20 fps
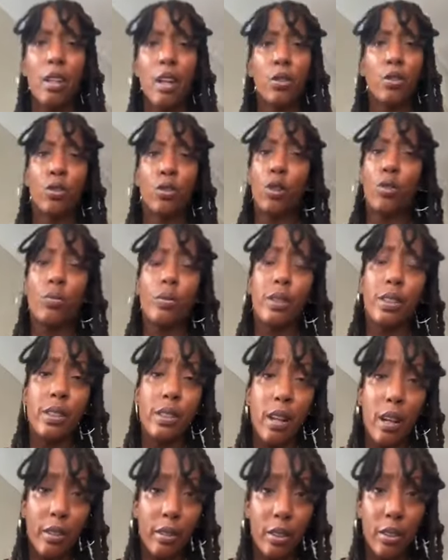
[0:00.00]
you don't want
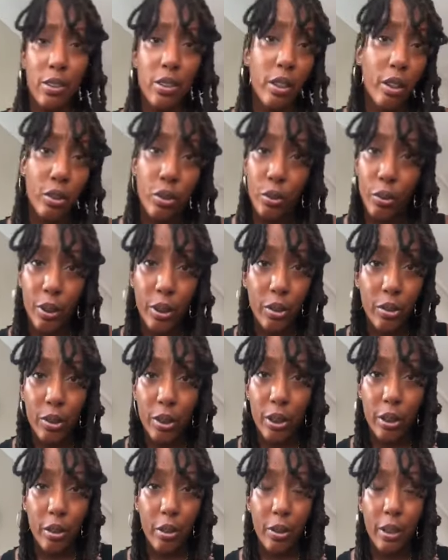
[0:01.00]
stagnant sexual
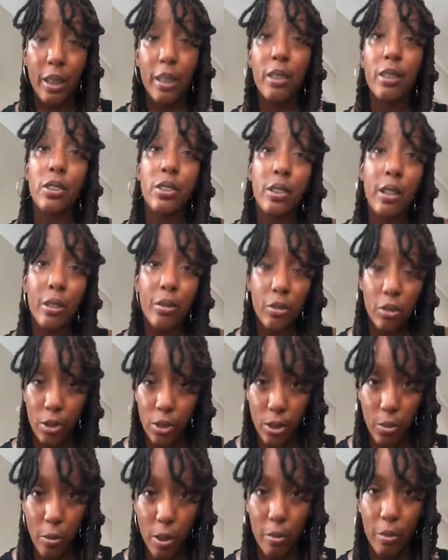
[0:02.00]
energy, okay? So
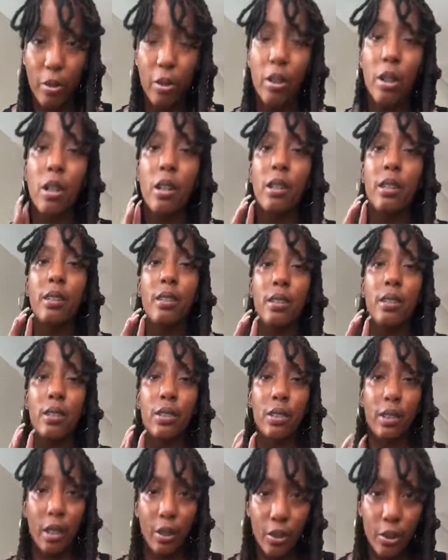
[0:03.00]
just remember,
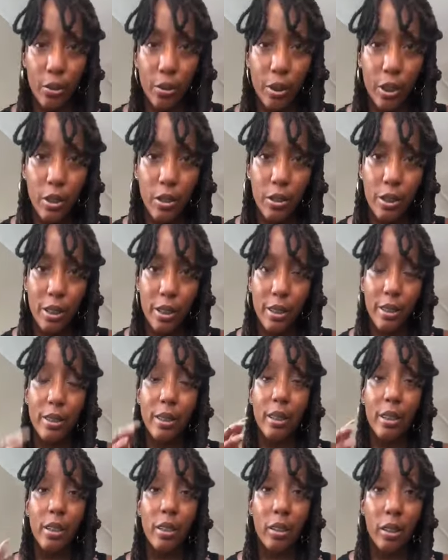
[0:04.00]
sexual energy is
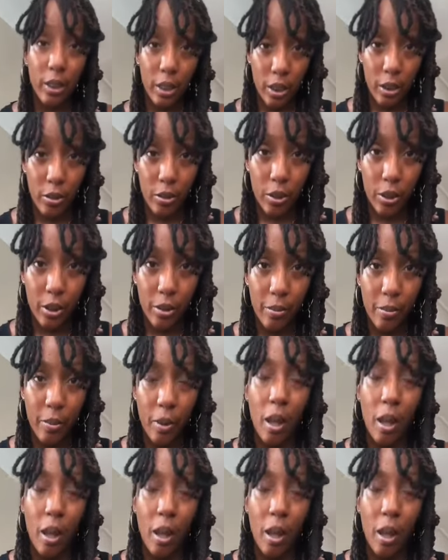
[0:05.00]
healing energy.